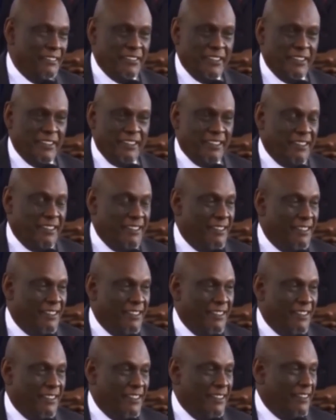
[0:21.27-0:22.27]
I
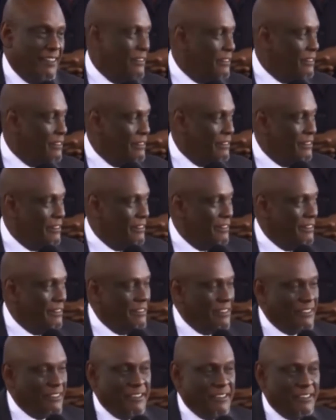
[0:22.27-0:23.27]
think
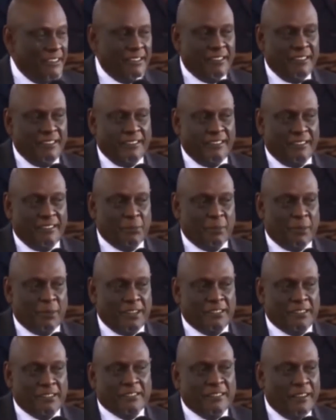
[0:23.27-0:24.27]
nothing can
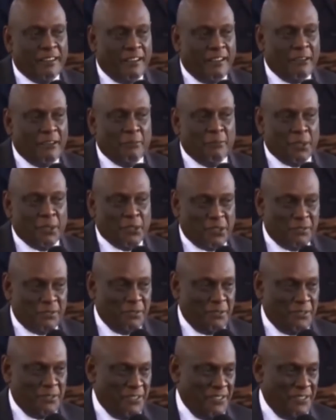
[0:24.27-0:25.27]
express how
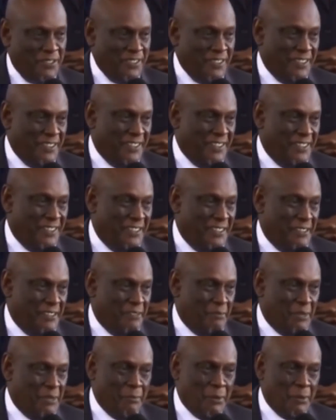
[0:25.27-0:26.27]
beautiful
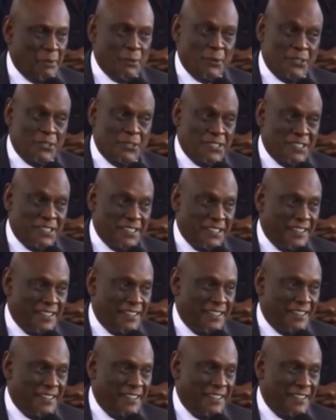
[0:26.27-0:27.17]
Mama was,